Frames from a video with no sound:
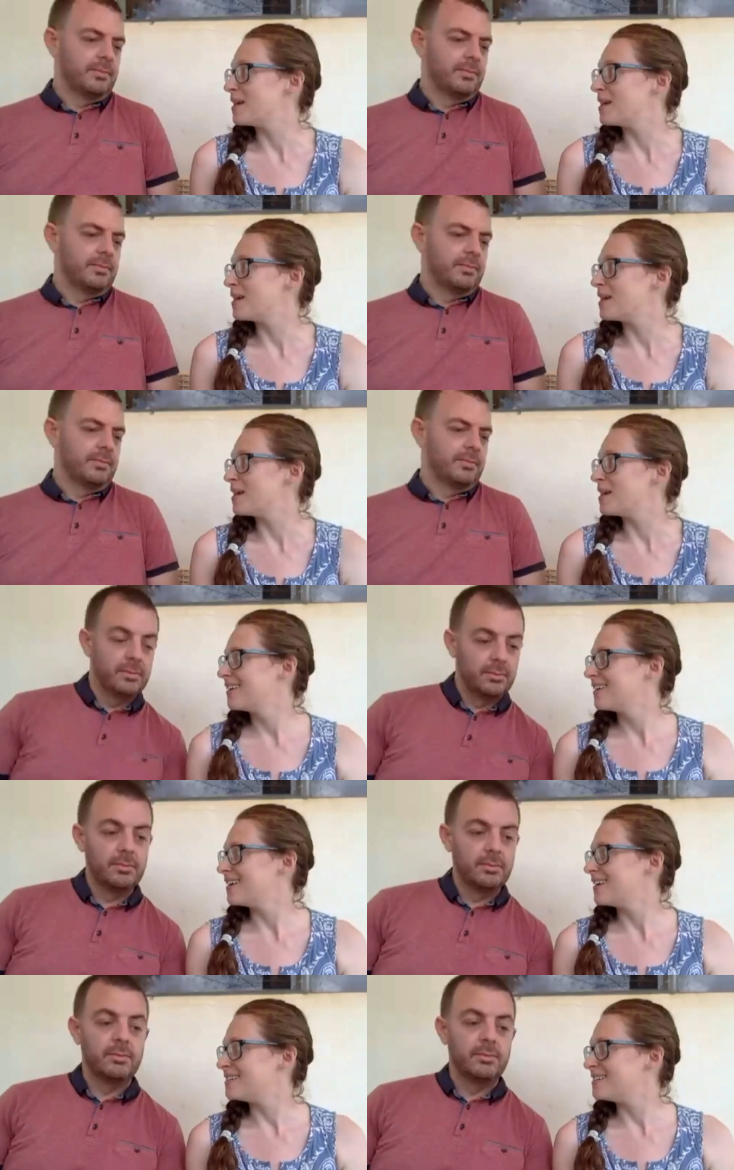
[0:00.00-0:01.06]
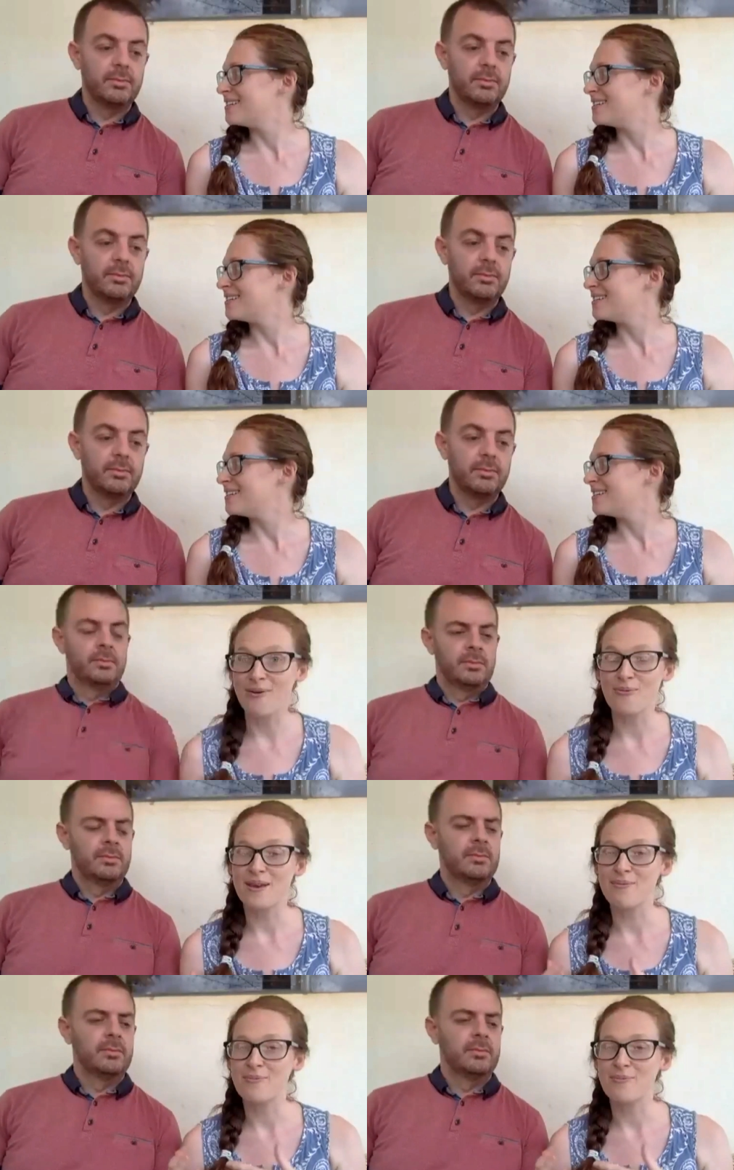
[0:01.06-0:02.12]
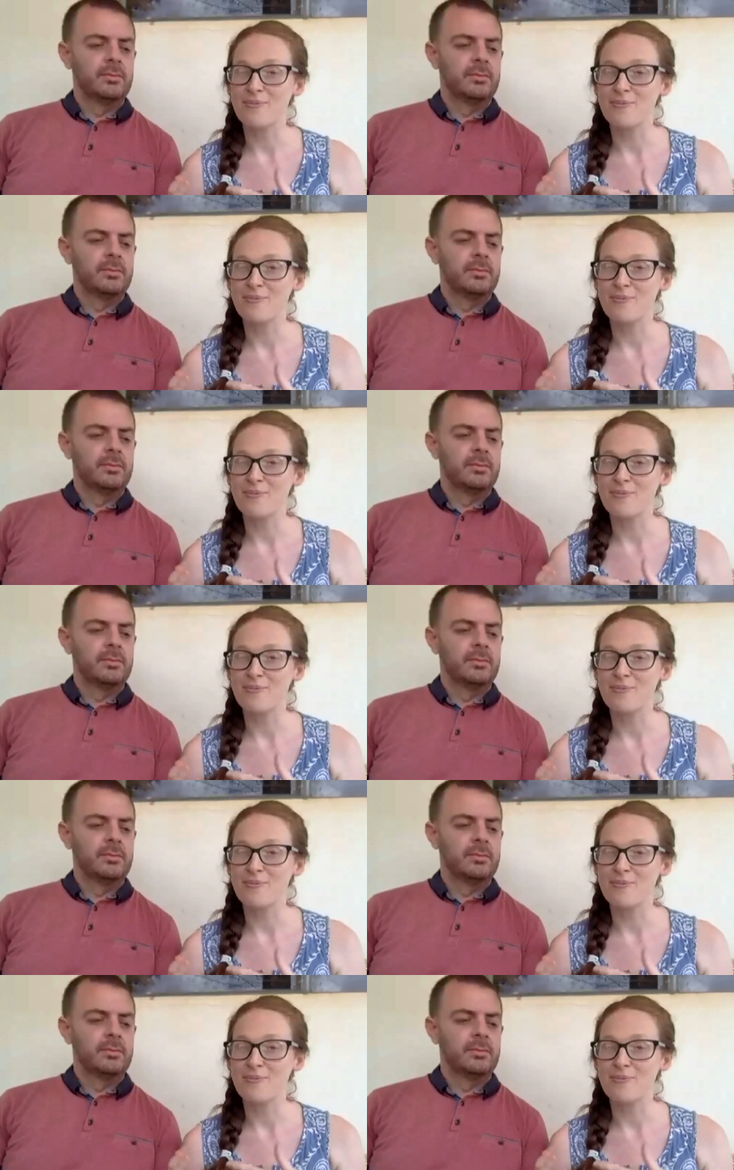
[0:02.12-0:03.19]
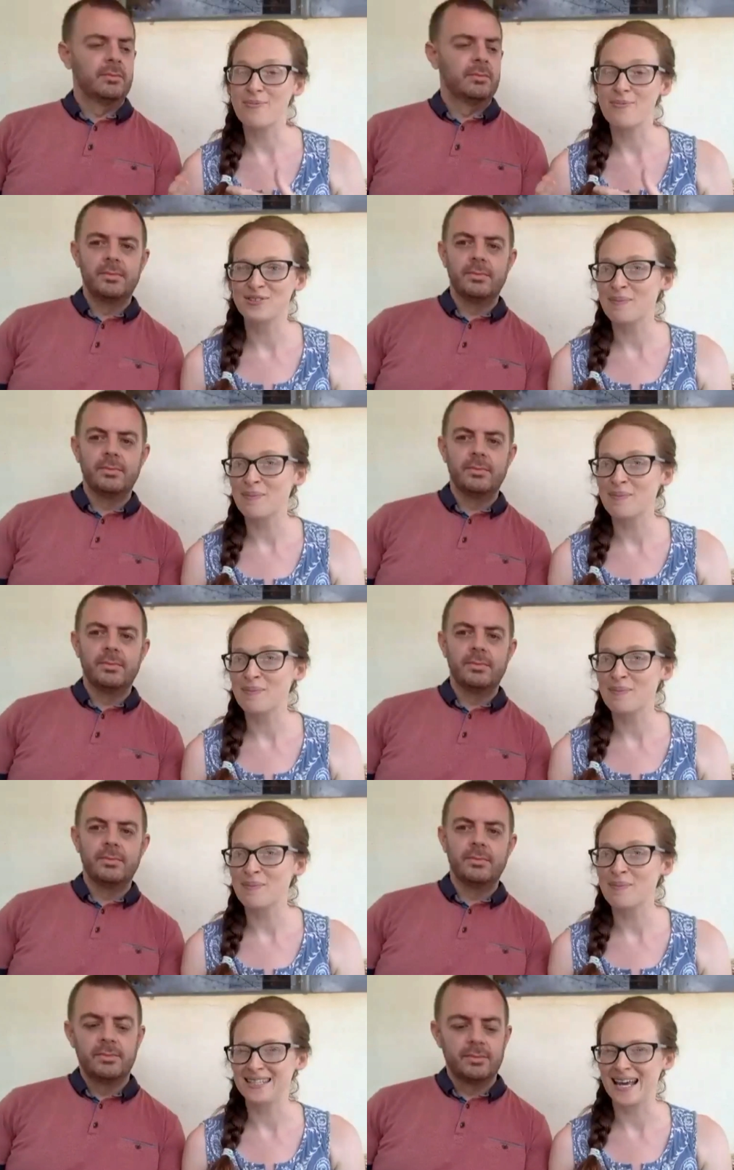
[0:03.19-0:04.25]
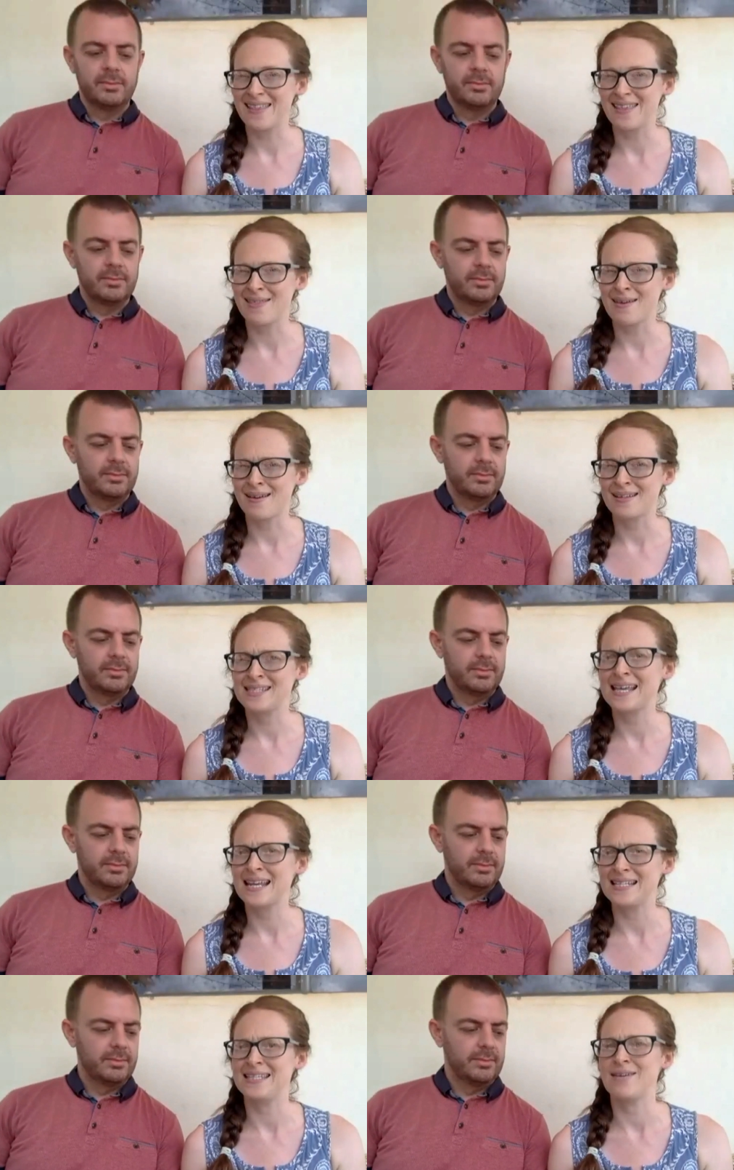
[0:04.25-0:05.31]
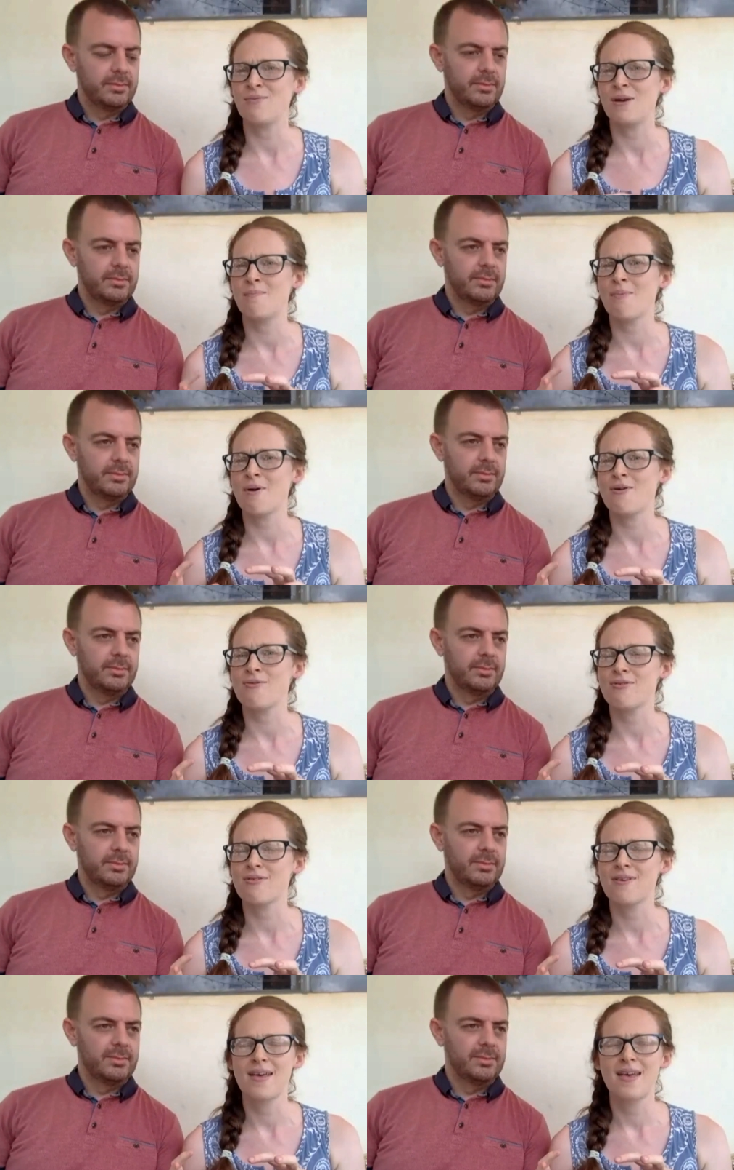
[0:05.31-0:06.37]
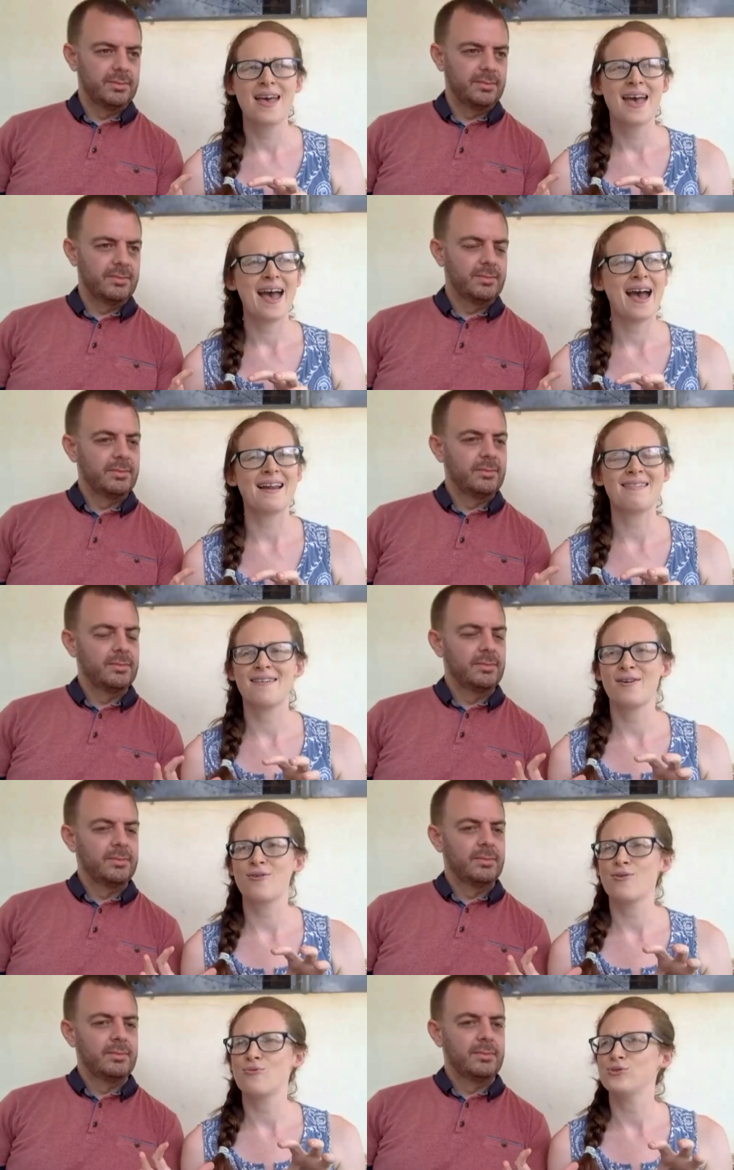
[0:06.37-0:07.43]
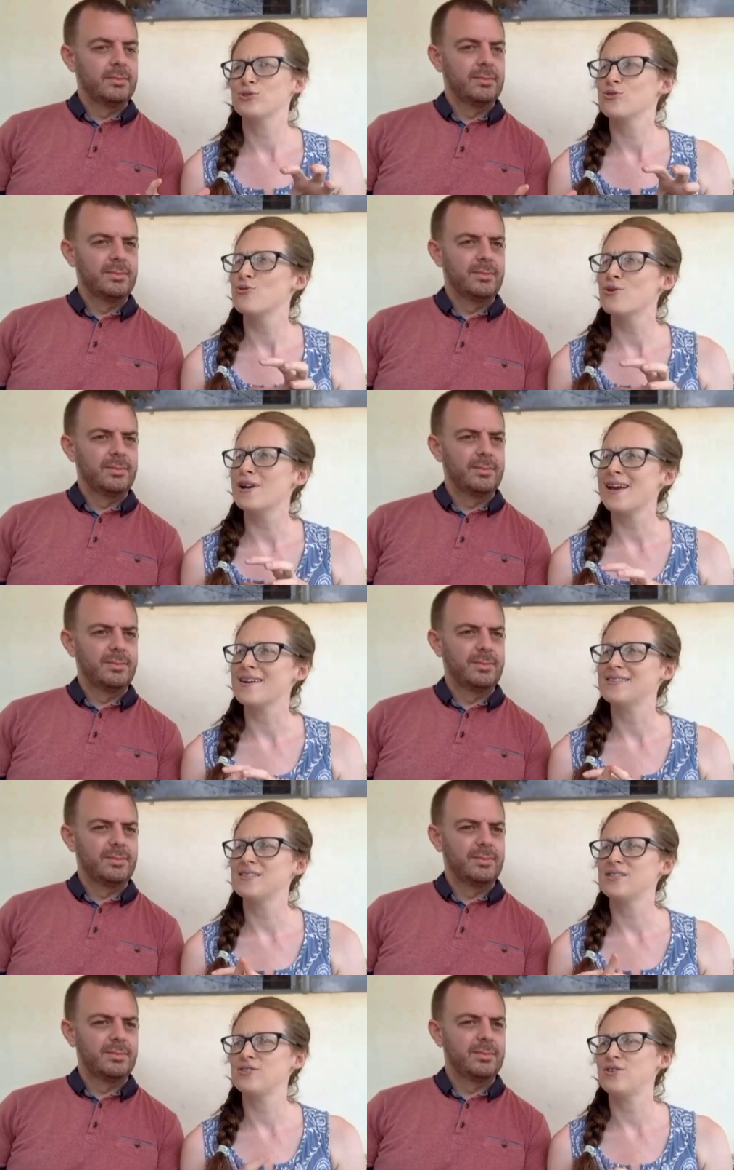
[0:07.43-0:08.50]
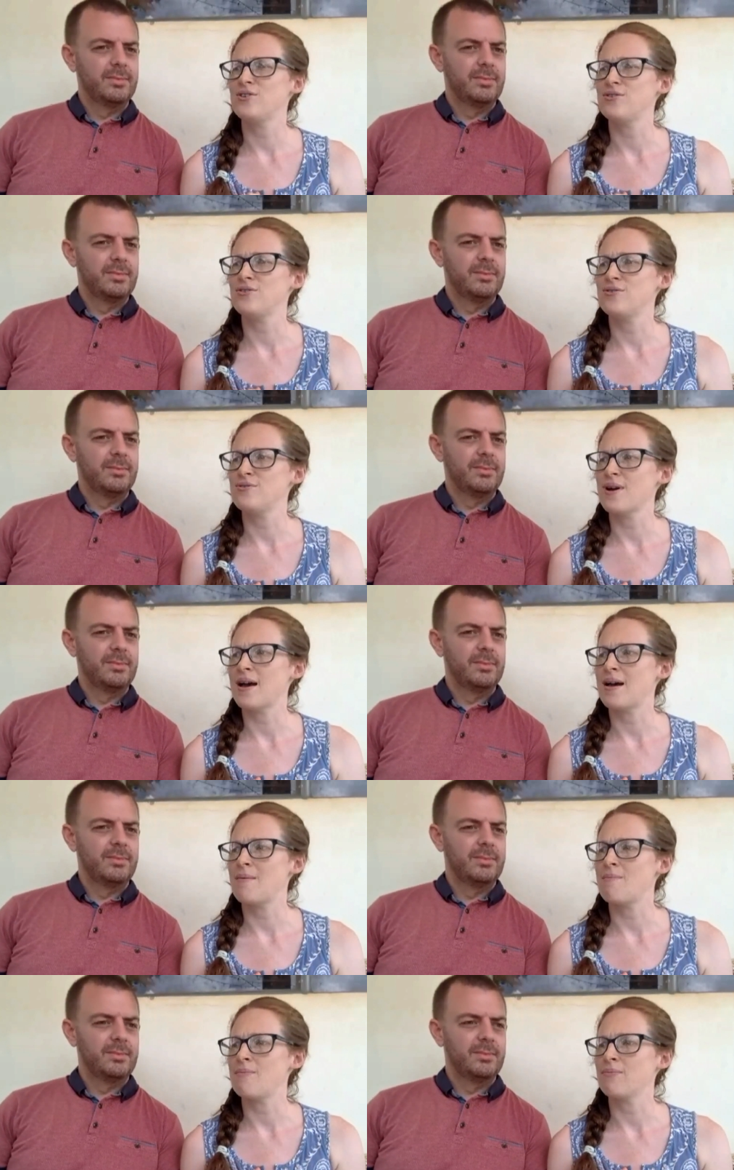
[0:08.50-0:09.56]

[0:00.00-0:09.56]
Speaker 1: making in terms of whether we would um, kind of spend our lives together, that sense that we both had that God was calling us to um,